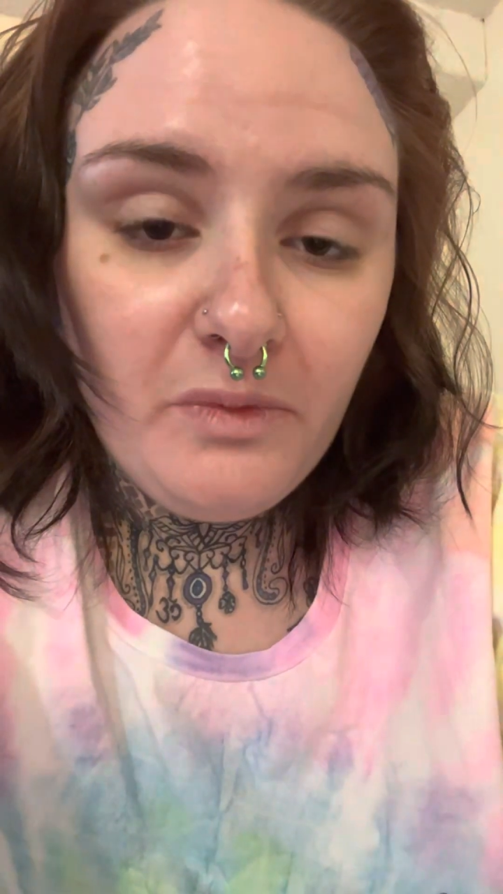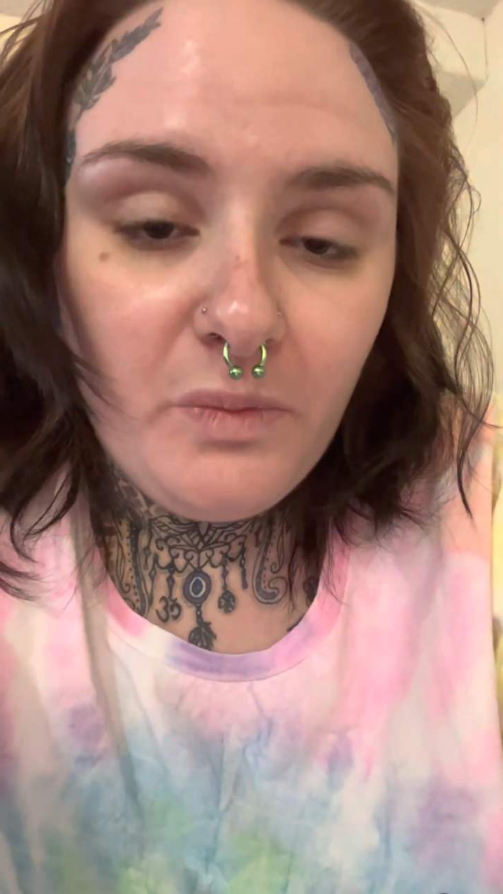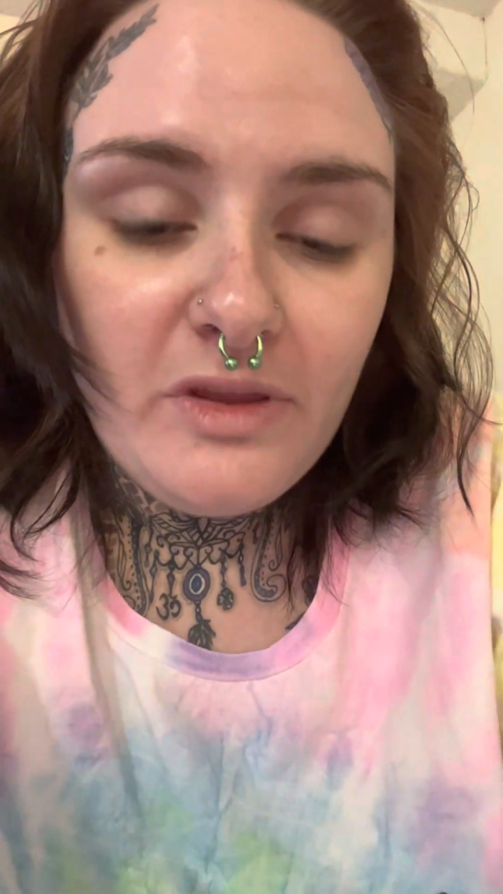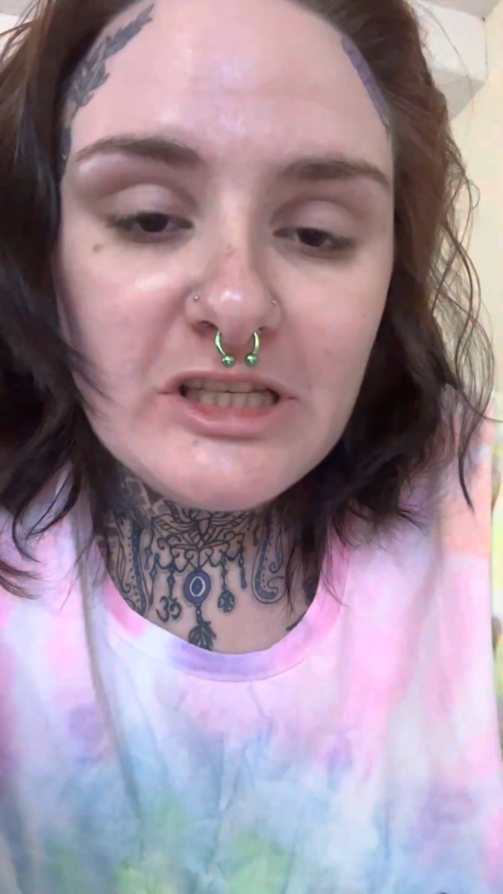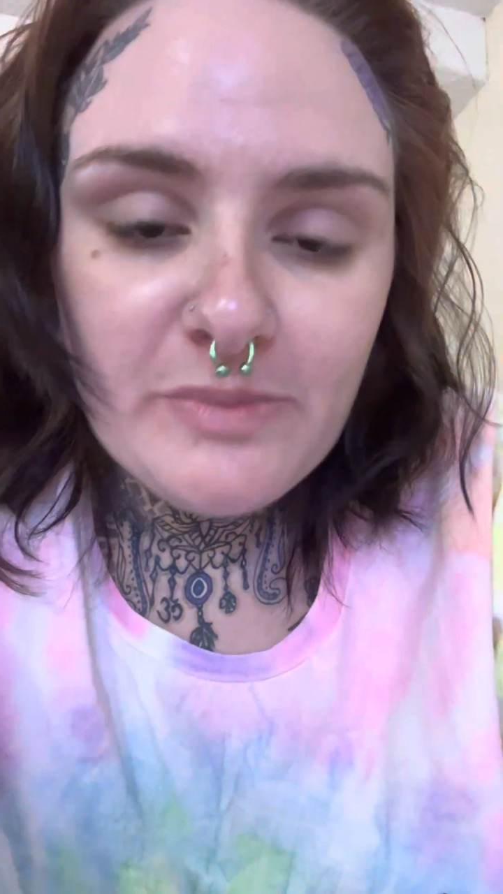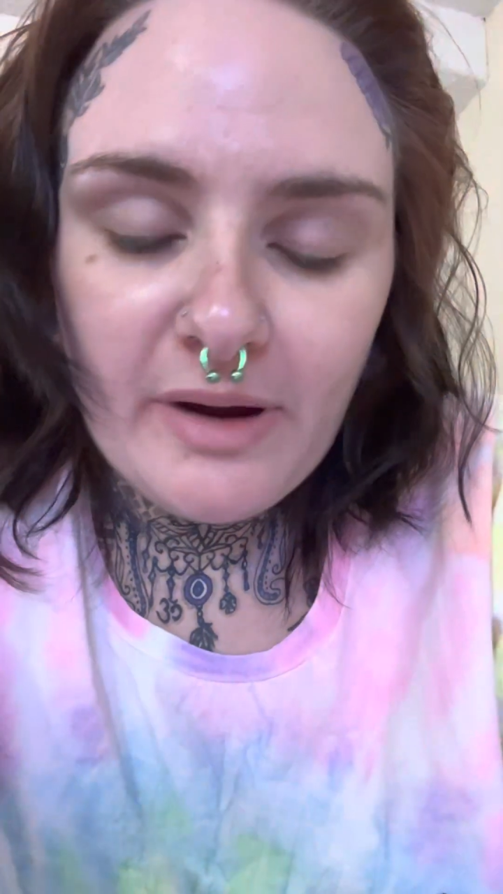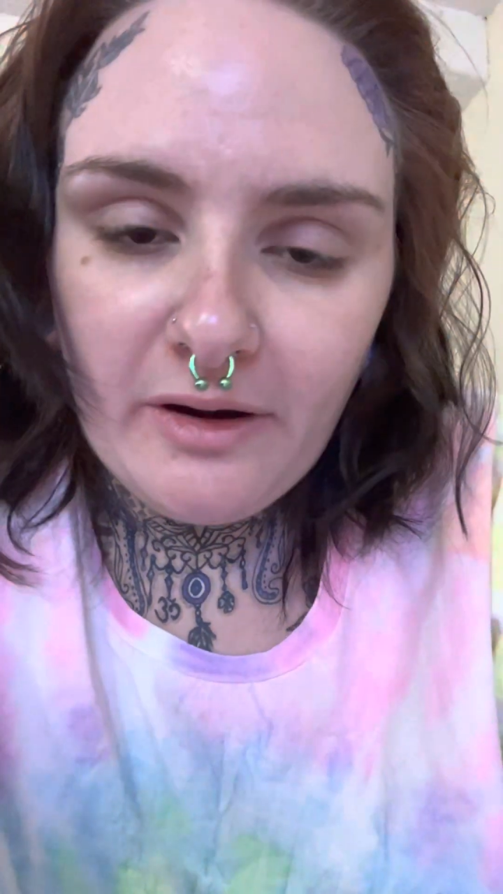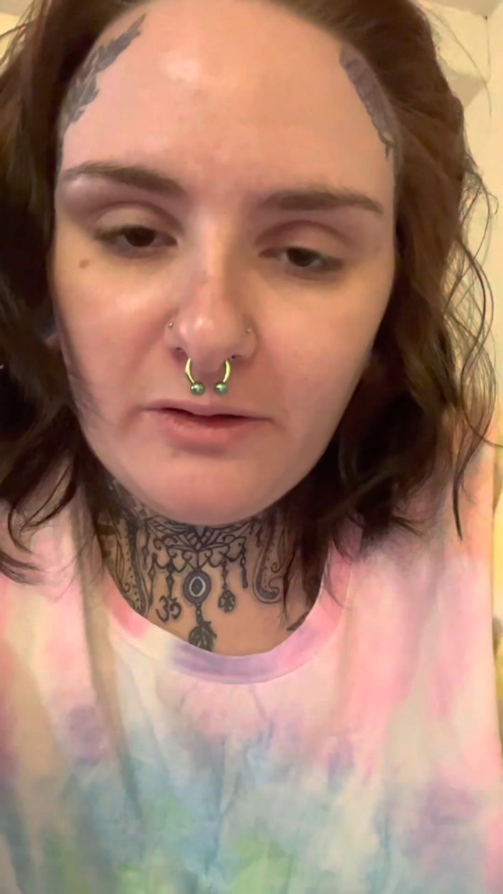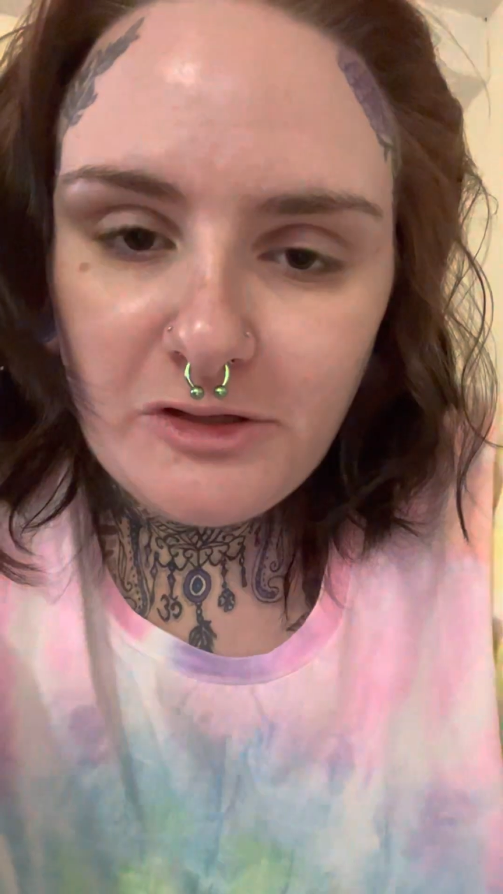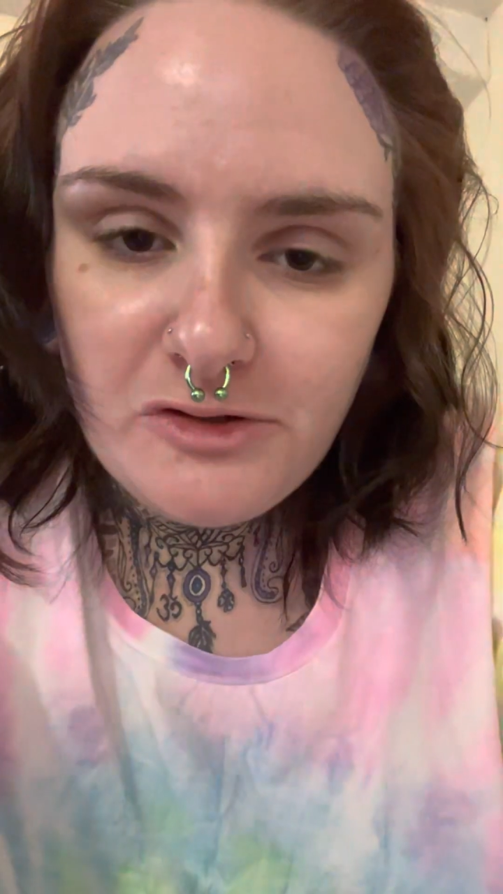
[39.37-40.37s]
with a
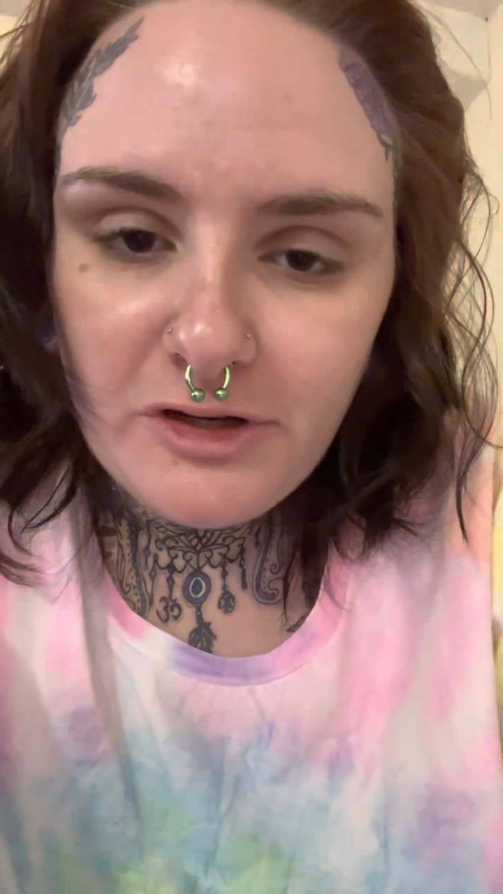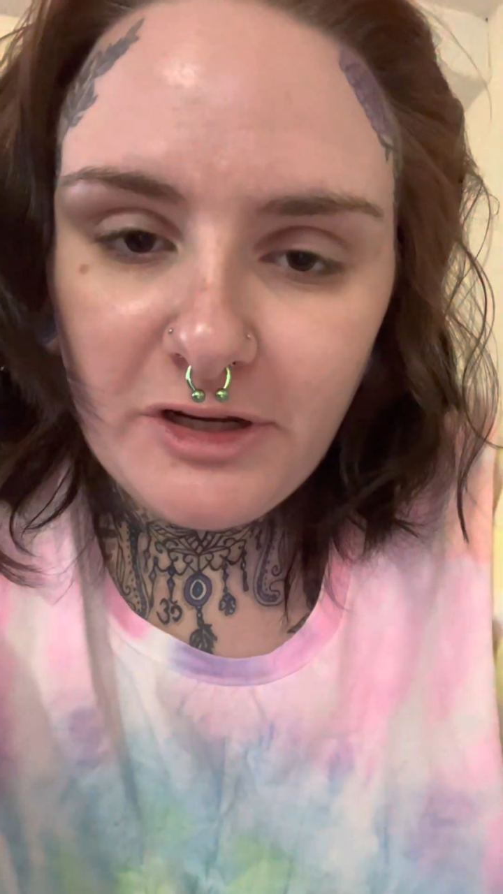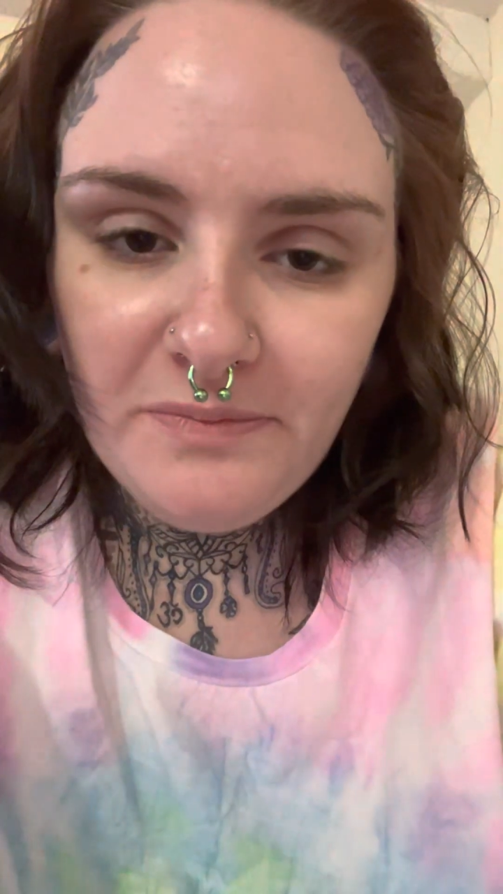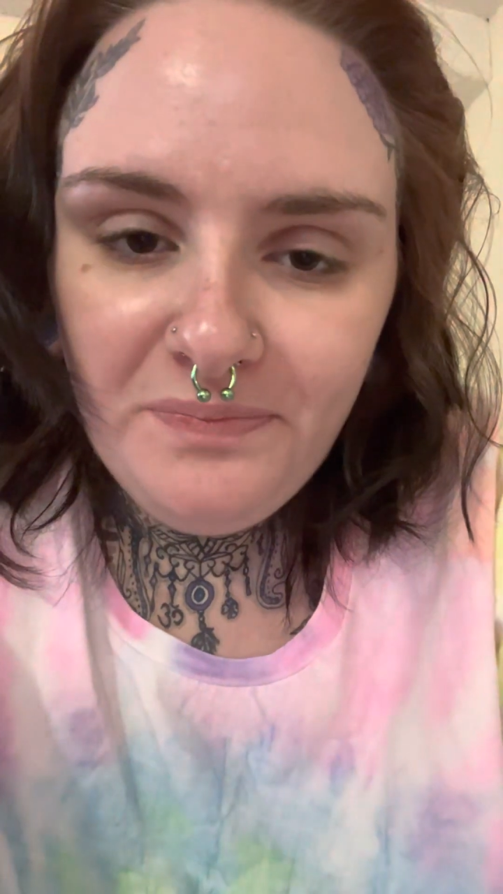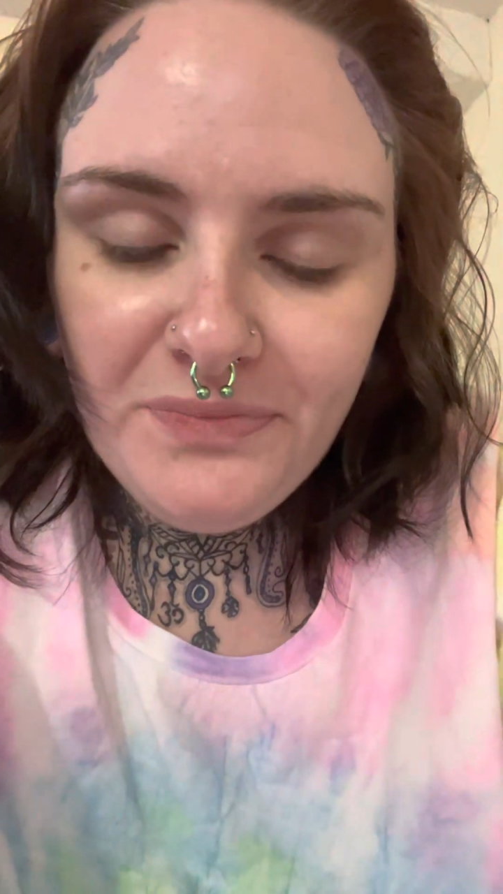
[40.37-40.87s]
spinal injury.